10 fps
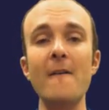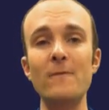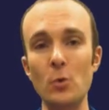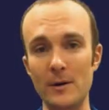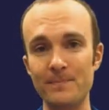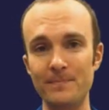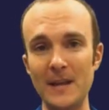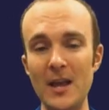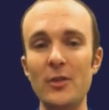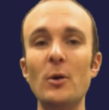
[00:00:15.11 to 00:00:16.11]

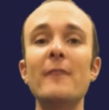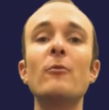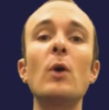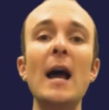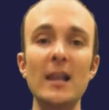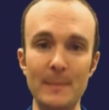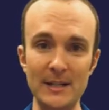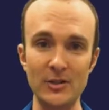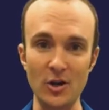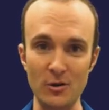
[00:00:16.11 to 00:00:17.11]
There are four
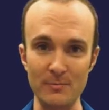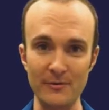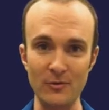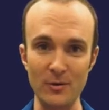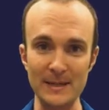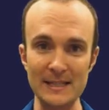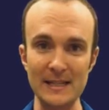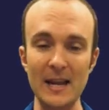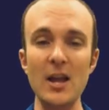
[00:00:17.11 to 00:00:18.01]
elements to home performance.